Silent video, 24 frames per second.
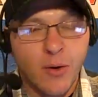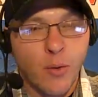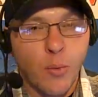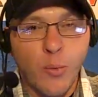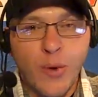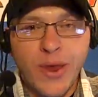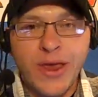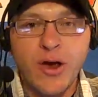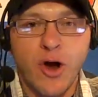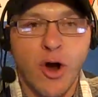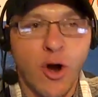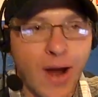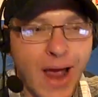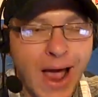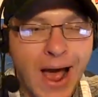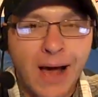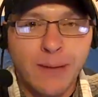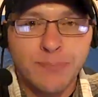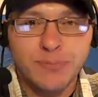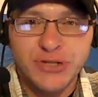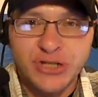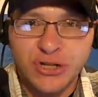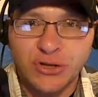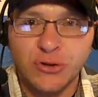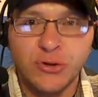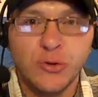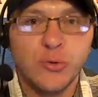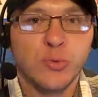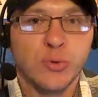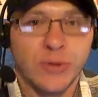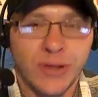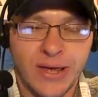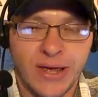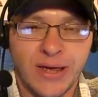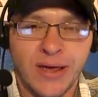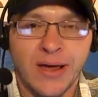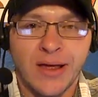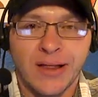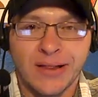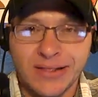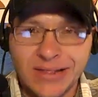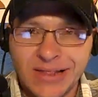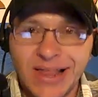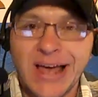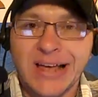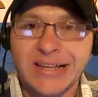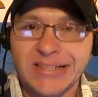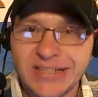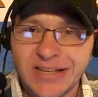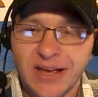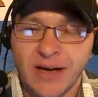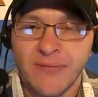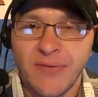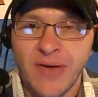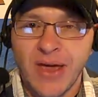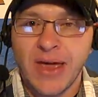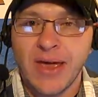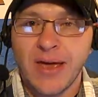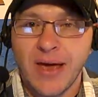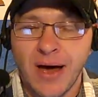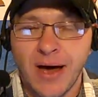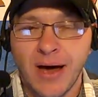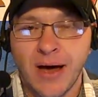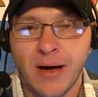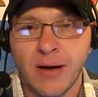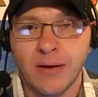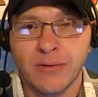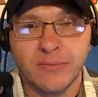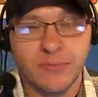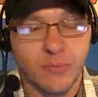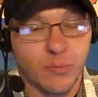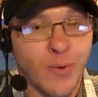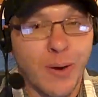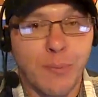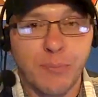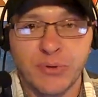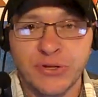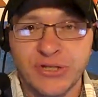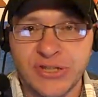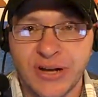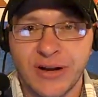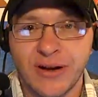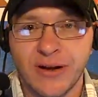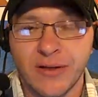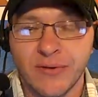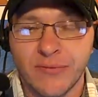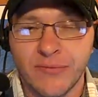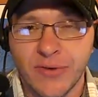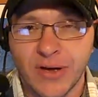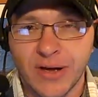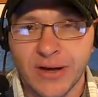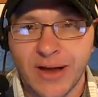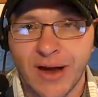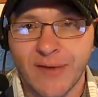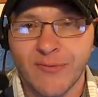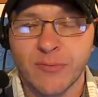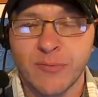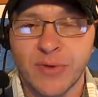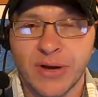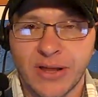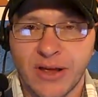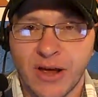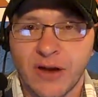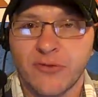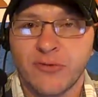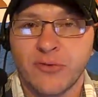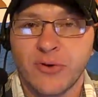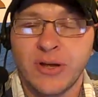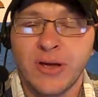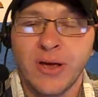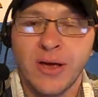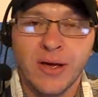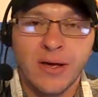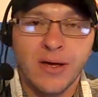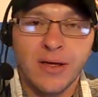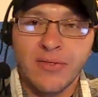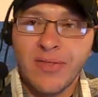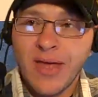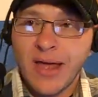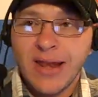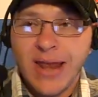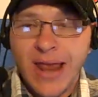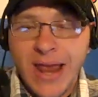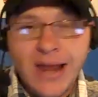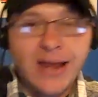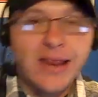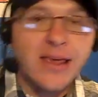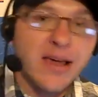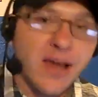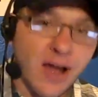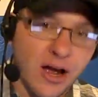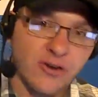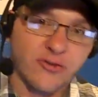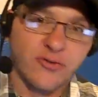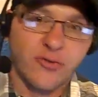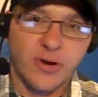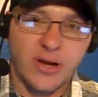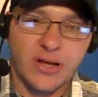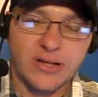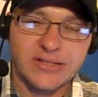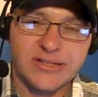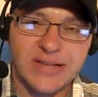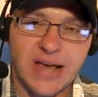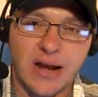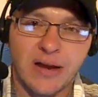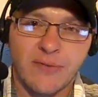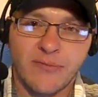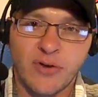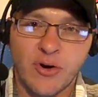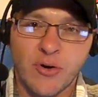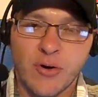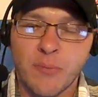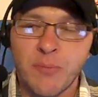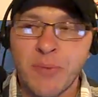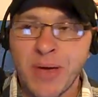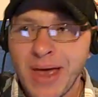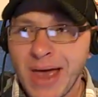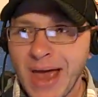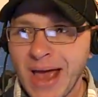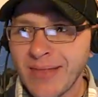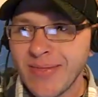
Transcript: We are absolutely less of a representative government country than any country inside of Europe,